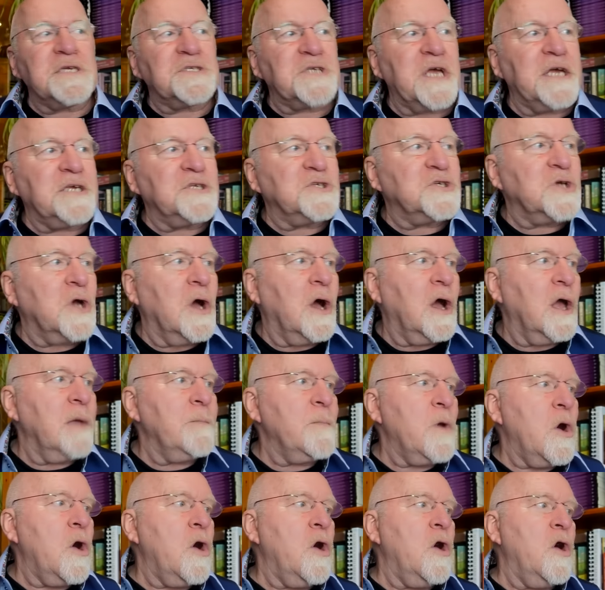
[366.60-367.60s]
is a
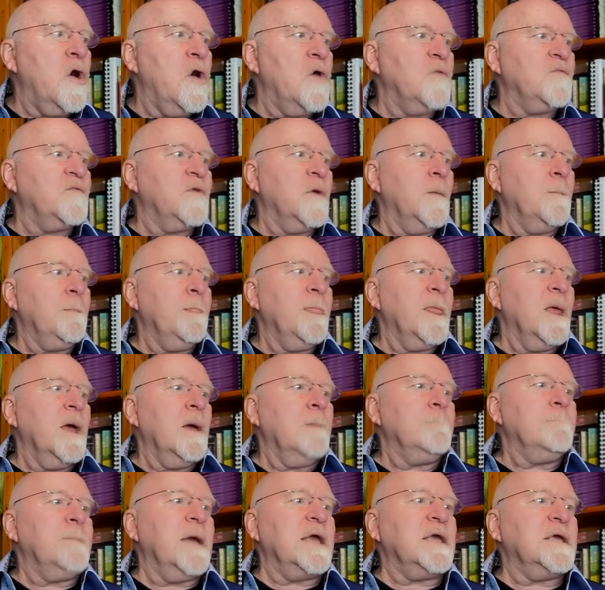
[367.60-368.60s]
time of
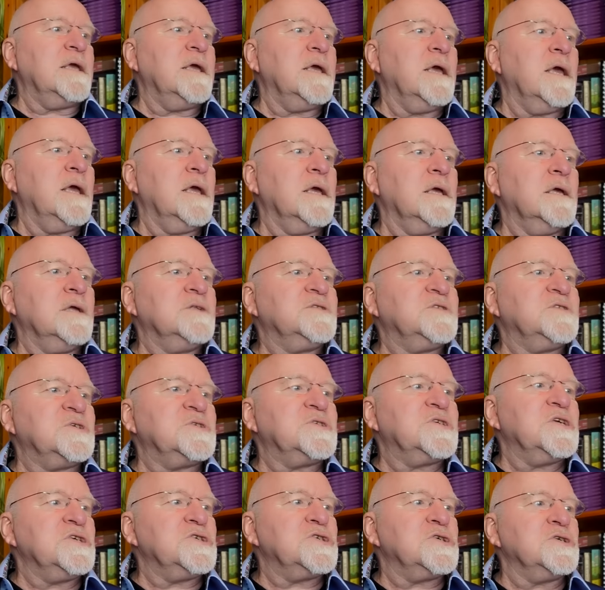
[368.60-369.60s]
making
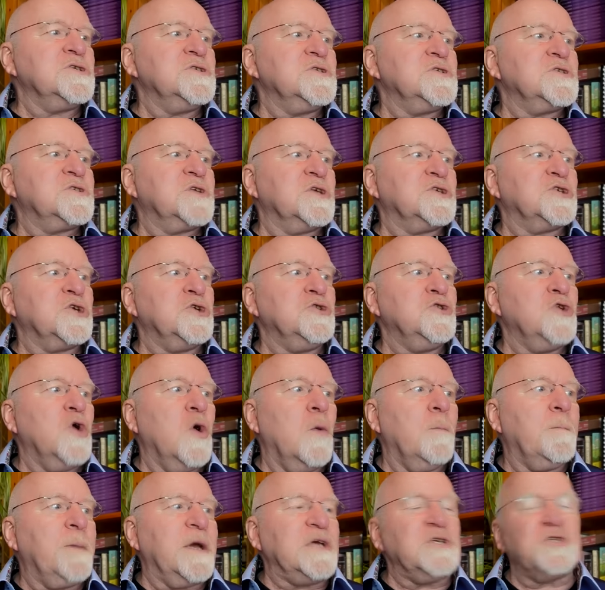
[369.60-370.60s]
decisions that are
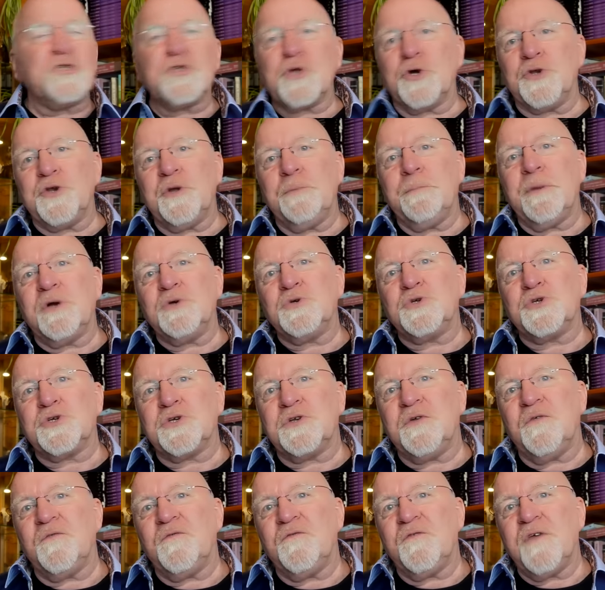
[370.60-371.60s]
not based on
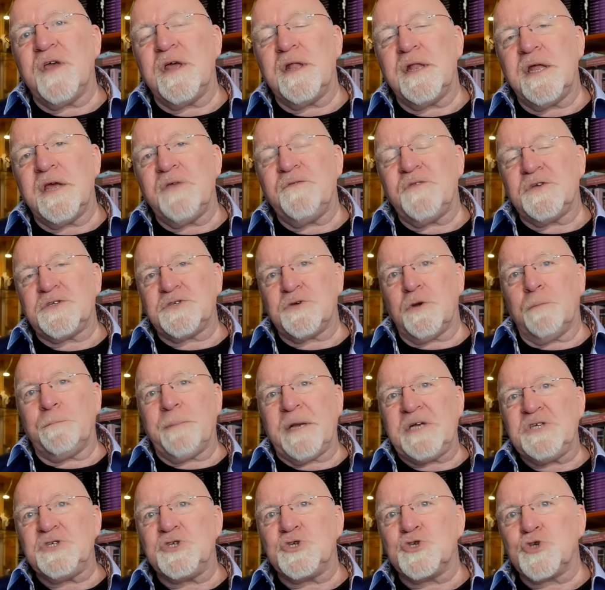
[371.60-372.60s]
emotion and feeling, but are
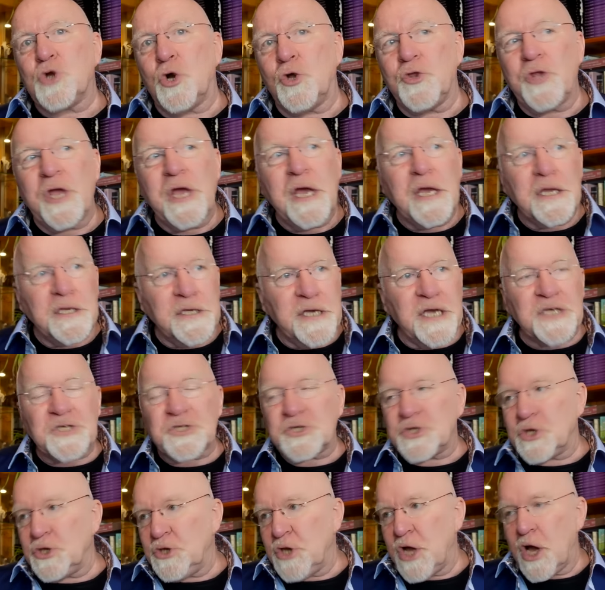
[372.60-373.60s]
based on
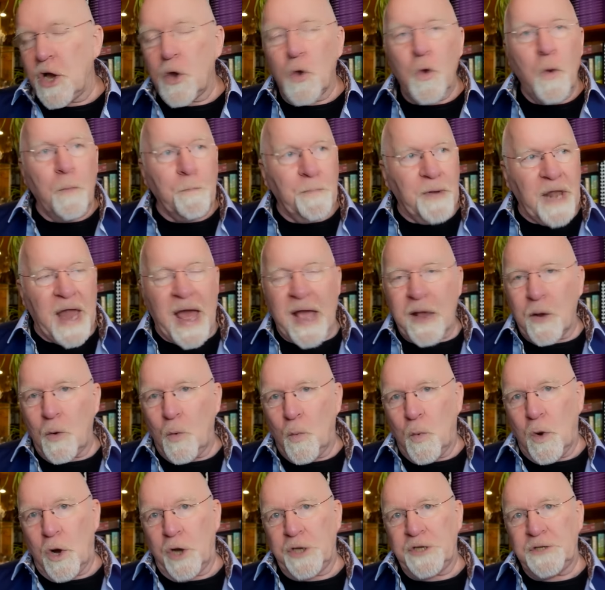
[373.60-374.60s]
yes, no, black,
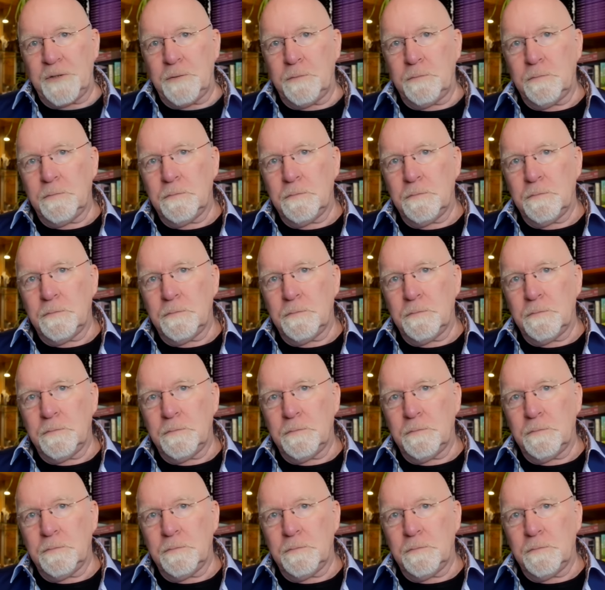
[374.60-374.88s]
white.